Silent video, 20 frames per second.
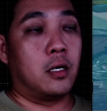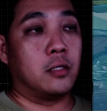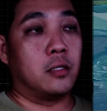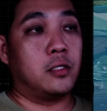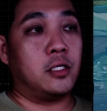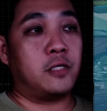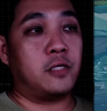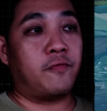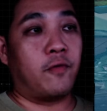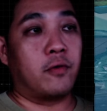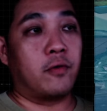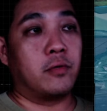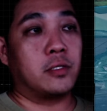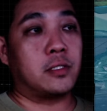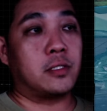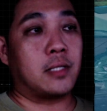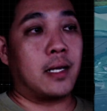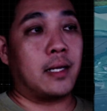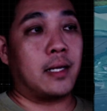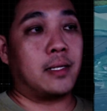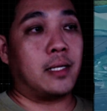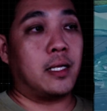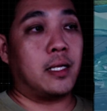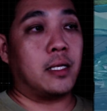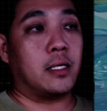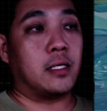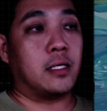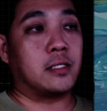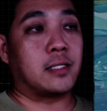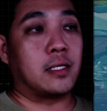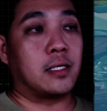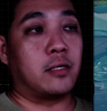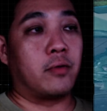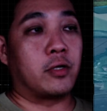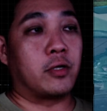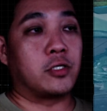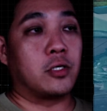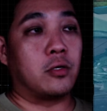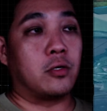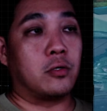This forest I think is under
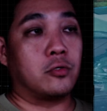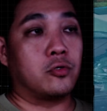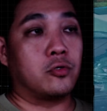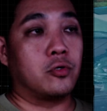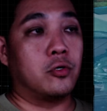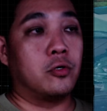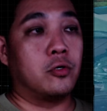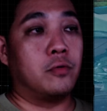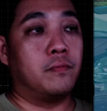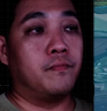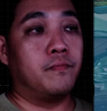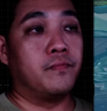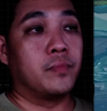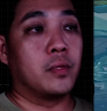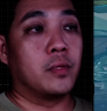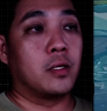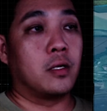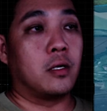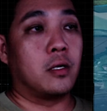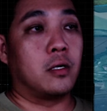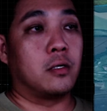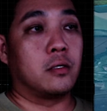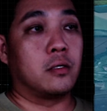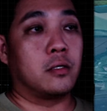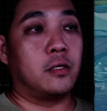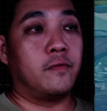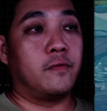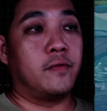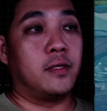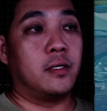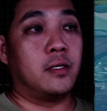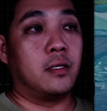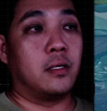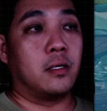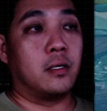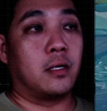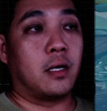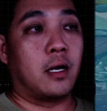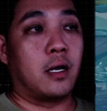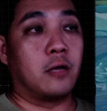Russian control. Given
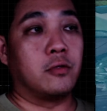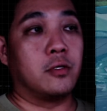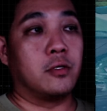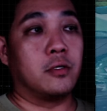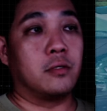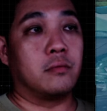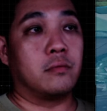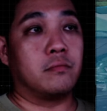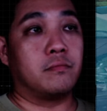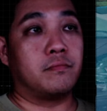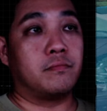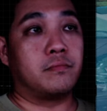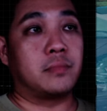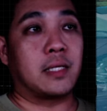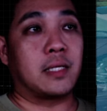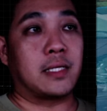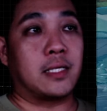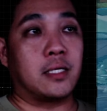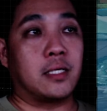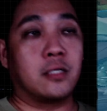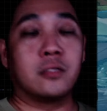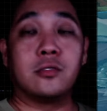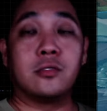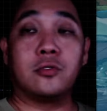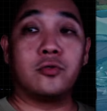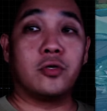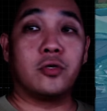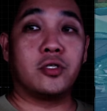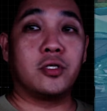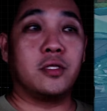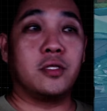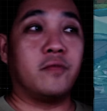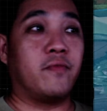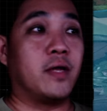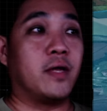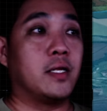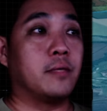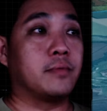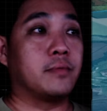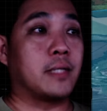how the tactical situation
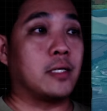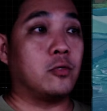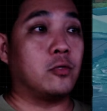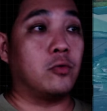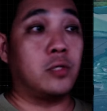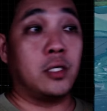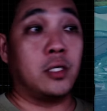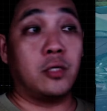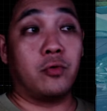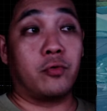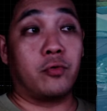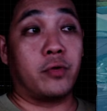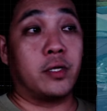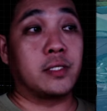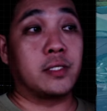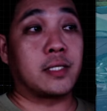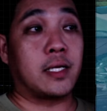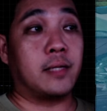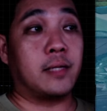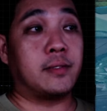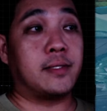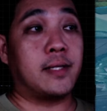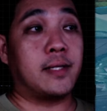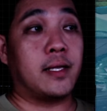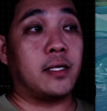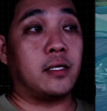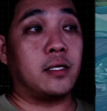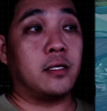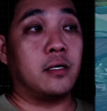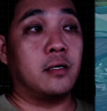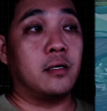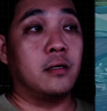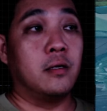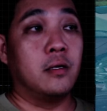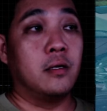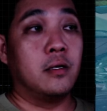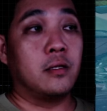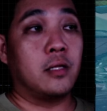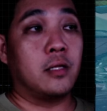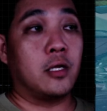develops, I don't think Ukrainians can stay here.
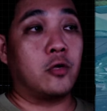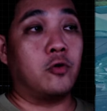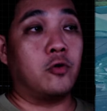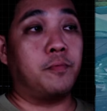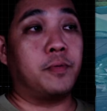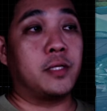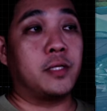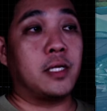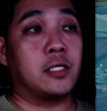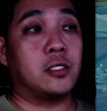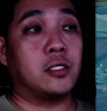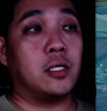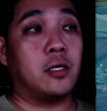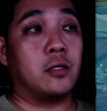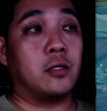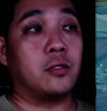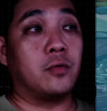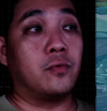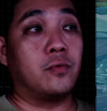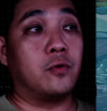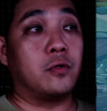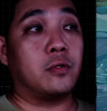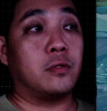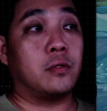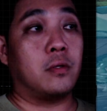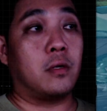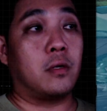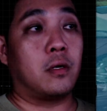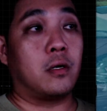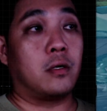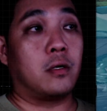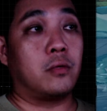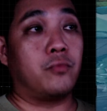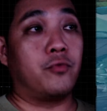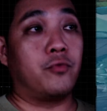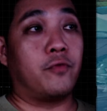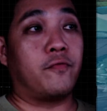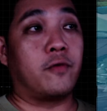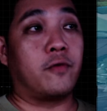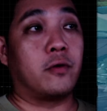They could potentially on the road
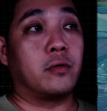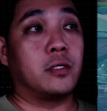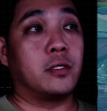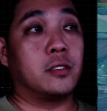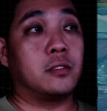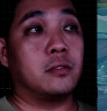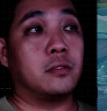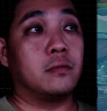forest.